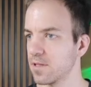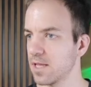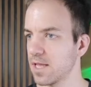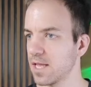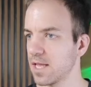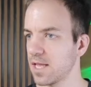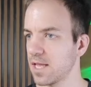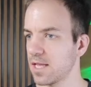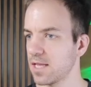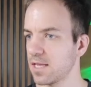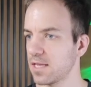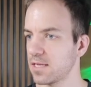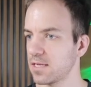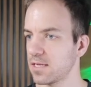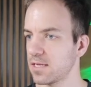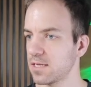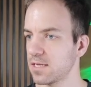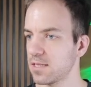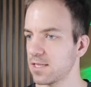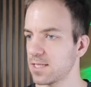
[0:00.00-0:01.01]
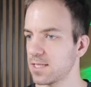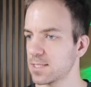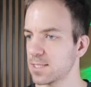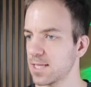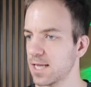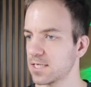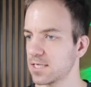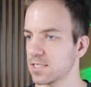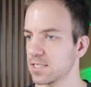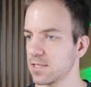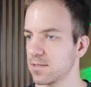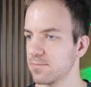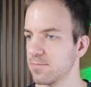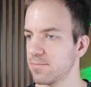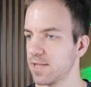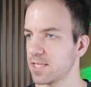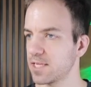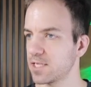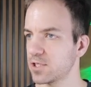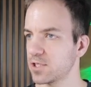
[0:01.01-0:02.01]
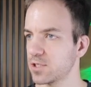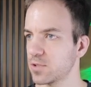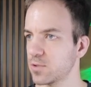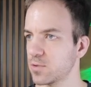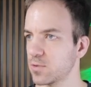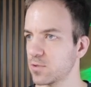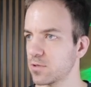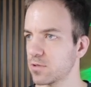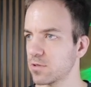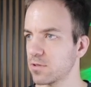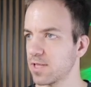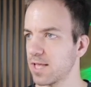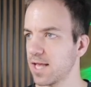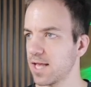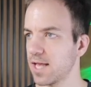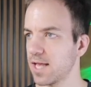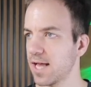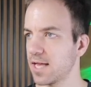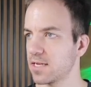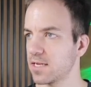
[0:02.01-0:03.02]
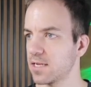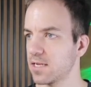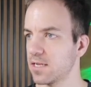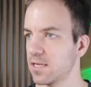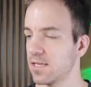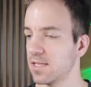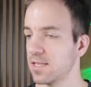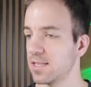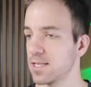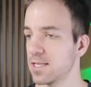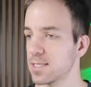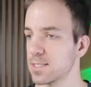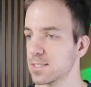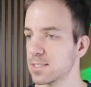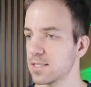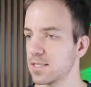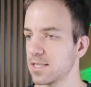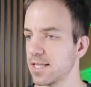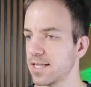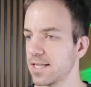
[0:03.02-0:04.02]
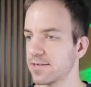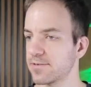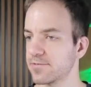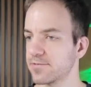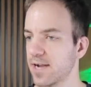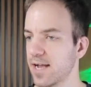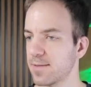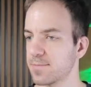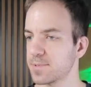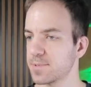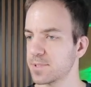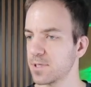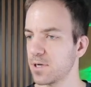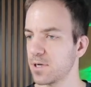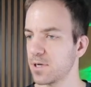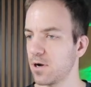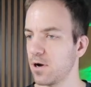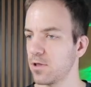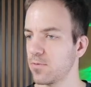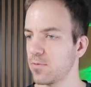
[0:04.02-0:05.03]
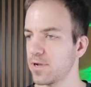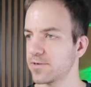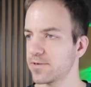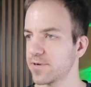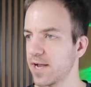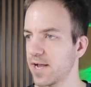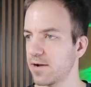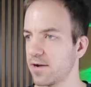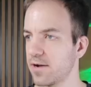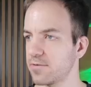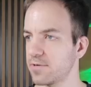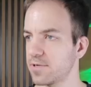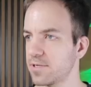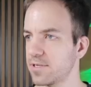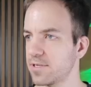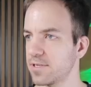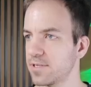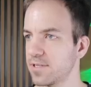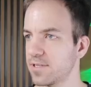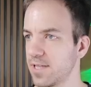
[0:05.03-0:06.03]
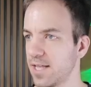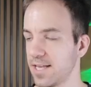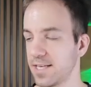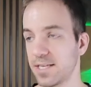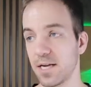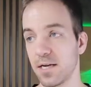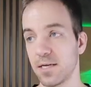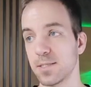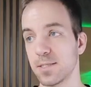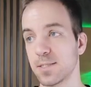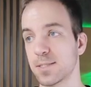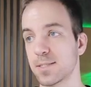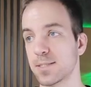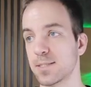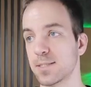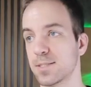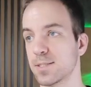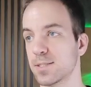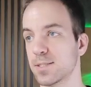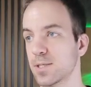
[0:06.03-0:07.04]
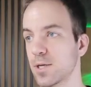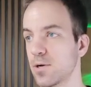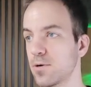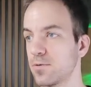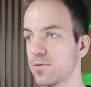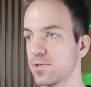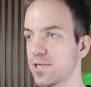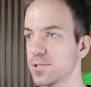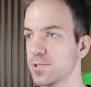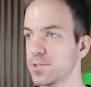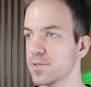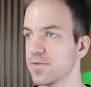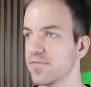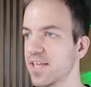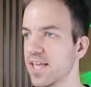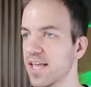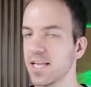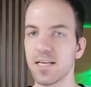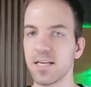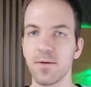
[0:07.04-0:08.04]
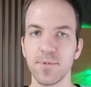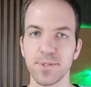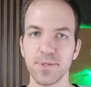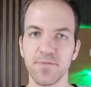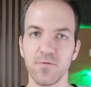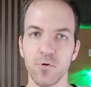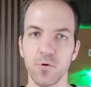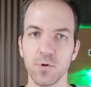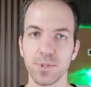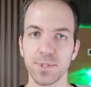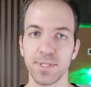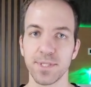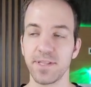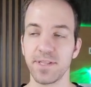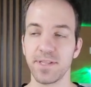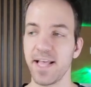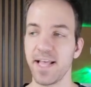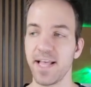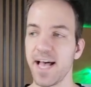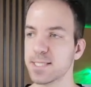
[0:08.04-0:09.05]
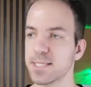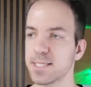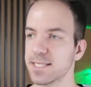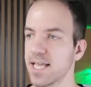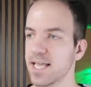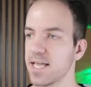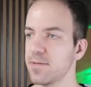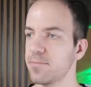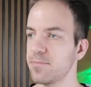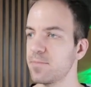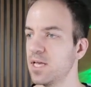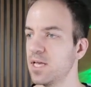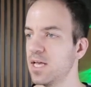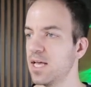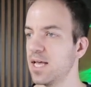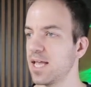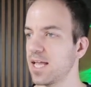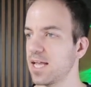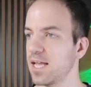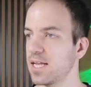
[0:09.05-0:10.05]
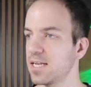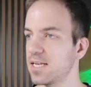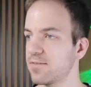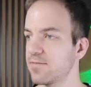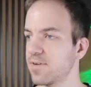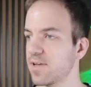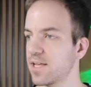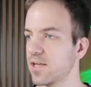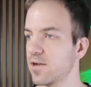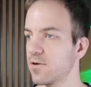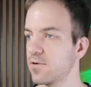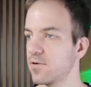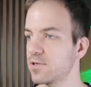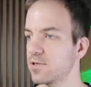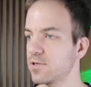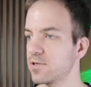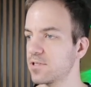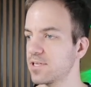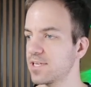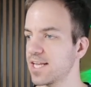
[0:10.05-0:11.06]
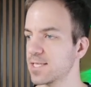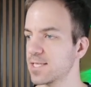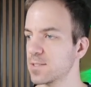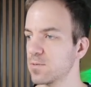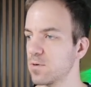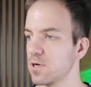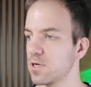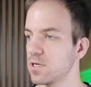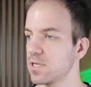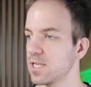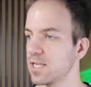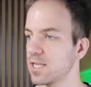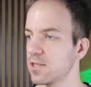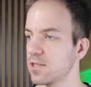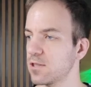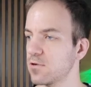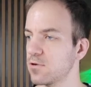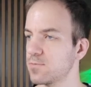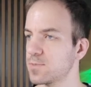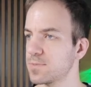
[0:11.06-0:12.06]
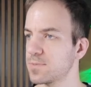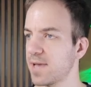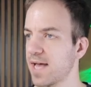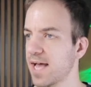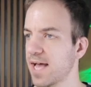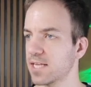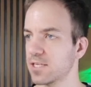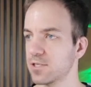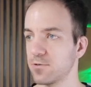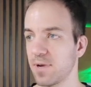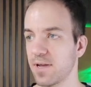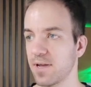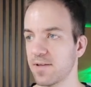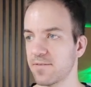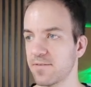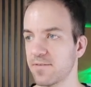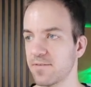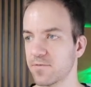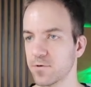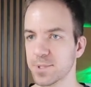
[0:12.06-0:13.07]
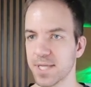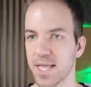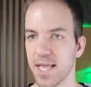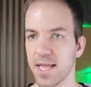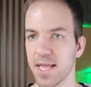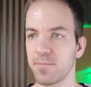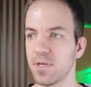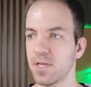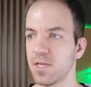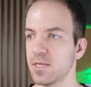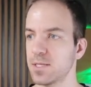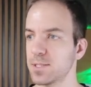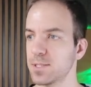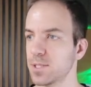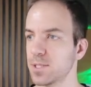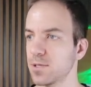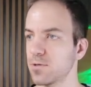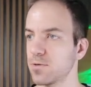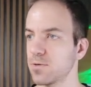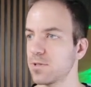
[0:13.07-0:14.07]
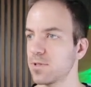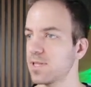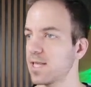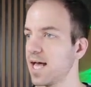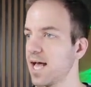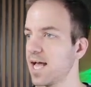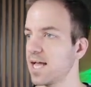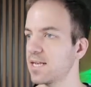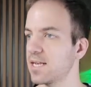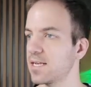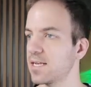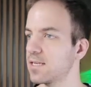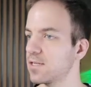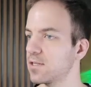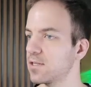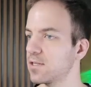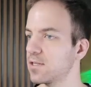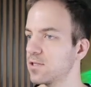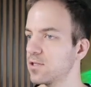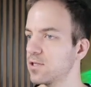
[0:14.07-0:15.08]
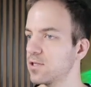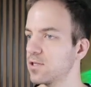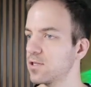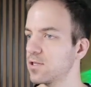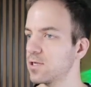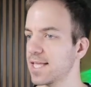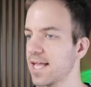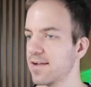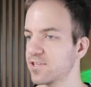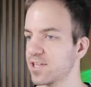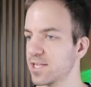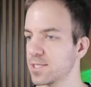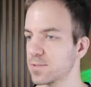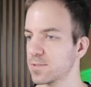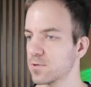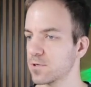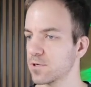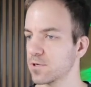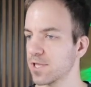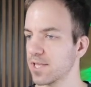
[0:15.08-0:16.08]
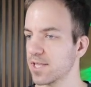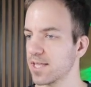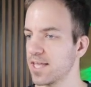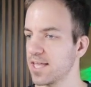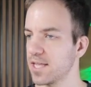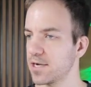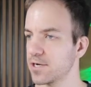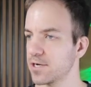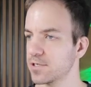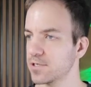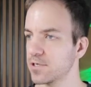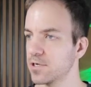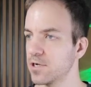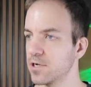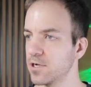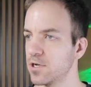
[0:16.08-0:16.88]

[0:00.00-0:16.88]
And let's actually make sure that this link wraps all the way around. It does. So Tears of the Kingdom is, of course, the last game. And if I go to the next one, it loops back to my first game. So that looks like everything's working here.